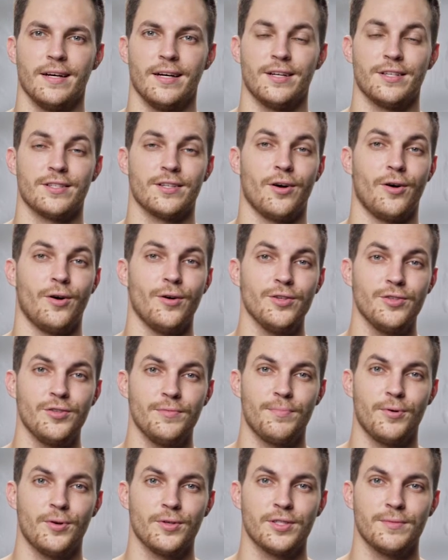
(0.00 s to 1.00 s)
It is also
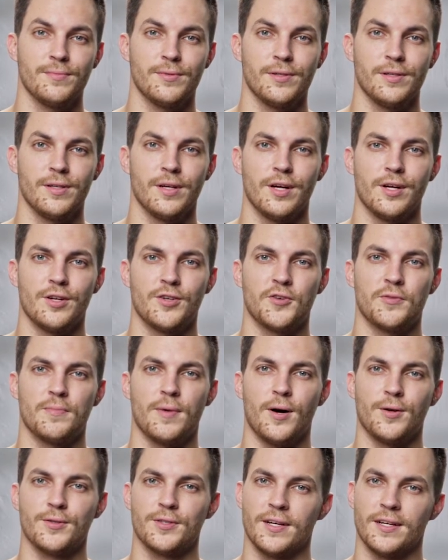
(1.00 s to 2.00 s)
possible to
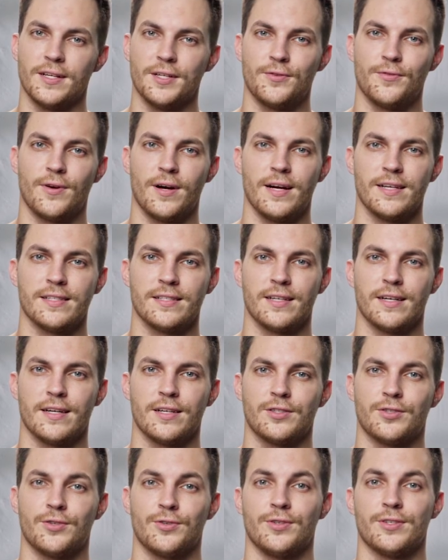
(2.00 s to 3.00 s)
mount a litt riser
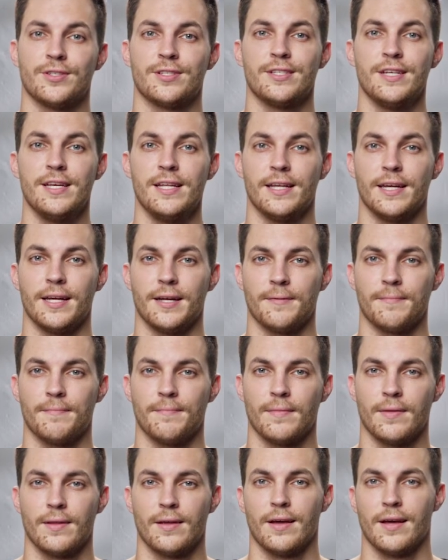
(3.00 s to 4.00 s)
to your ceiling.
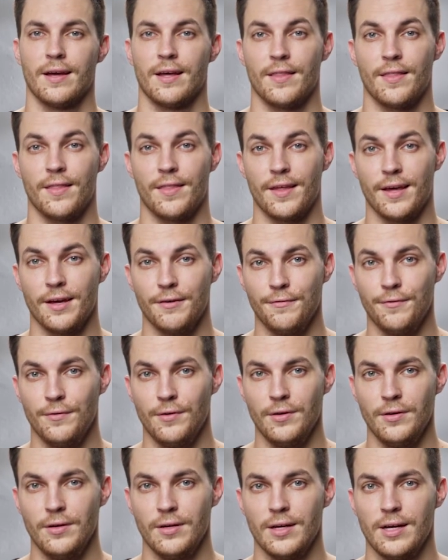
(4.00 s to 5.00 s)

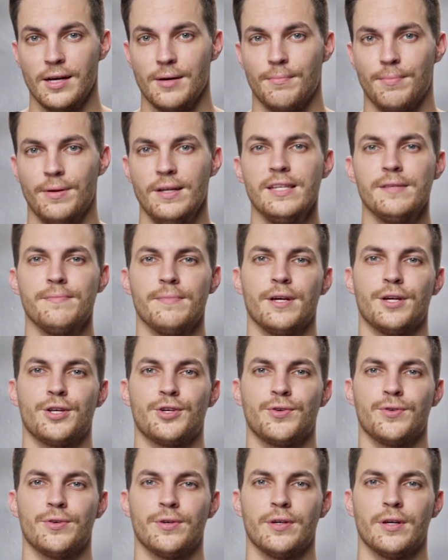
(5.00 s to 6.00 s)
Therefore, please make
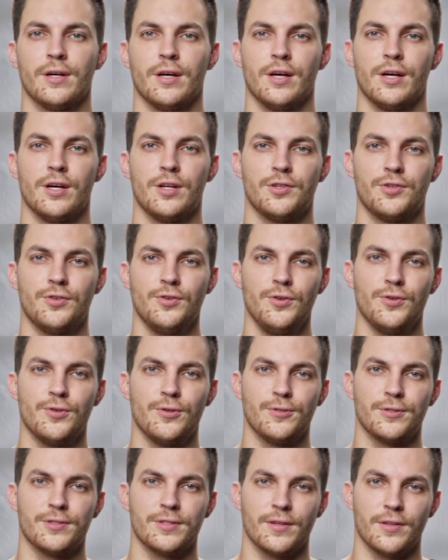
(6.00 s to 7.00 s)
sure to
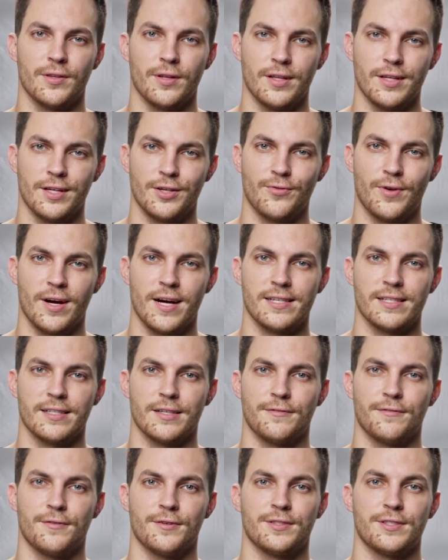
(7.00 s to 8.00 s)
use the litt
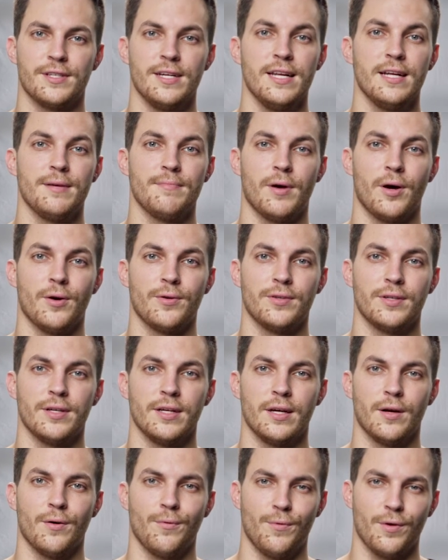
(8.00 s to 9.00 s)
riser for ceiling
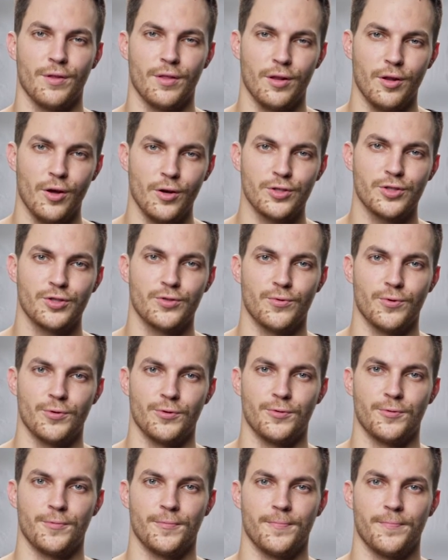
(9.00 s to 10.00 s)
mounting with lock
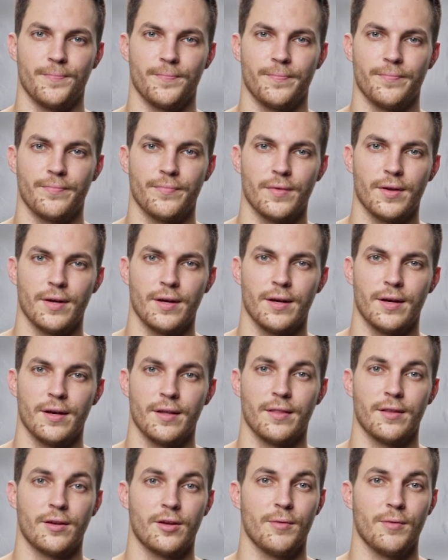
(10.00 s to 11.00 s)
screw. The